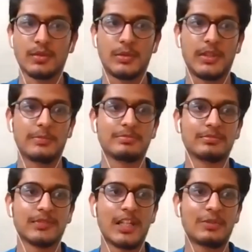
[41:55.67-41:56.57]
Okay,
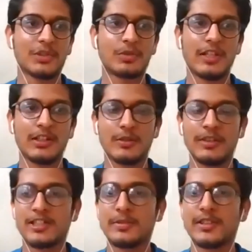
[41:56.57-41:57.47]
that was quite a good
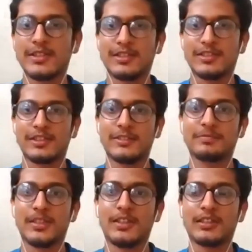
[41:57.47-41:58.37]
explanation, sir.
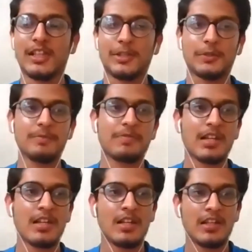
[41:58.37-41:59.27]
Thank you.
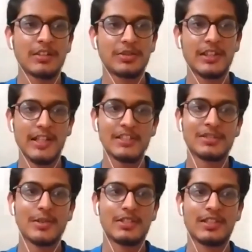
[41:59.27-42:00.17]
So the next
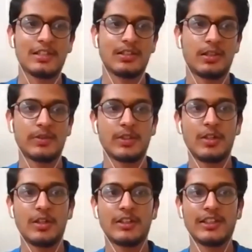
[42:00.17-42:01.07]
question we
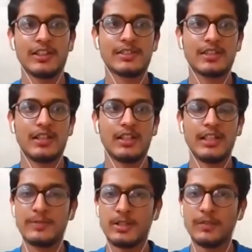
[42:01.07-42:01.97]
got is,
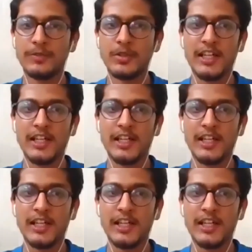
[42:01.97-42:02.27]
in one of your